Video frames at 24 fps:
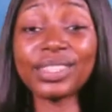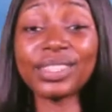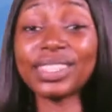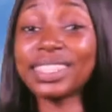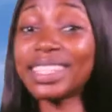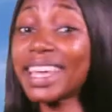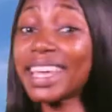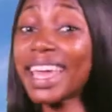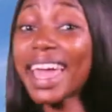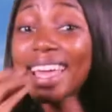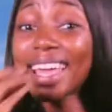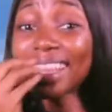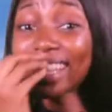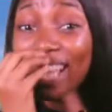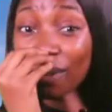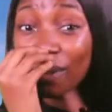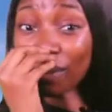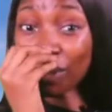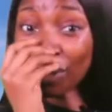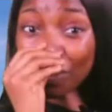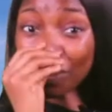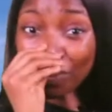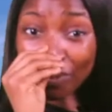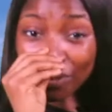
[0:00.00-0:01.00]
The air
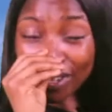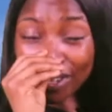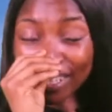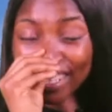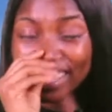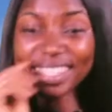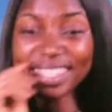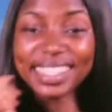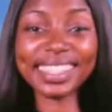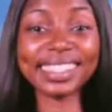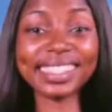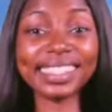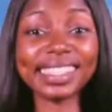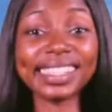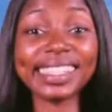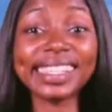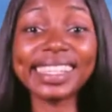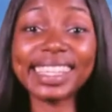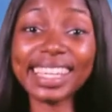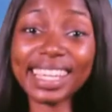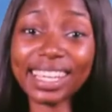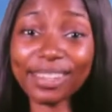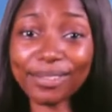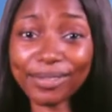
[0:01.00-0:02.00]
that we breathe is a
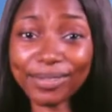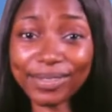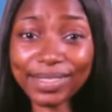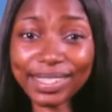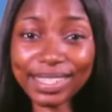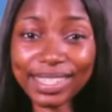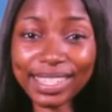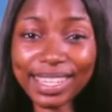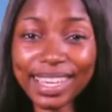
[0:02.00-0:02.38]
gift.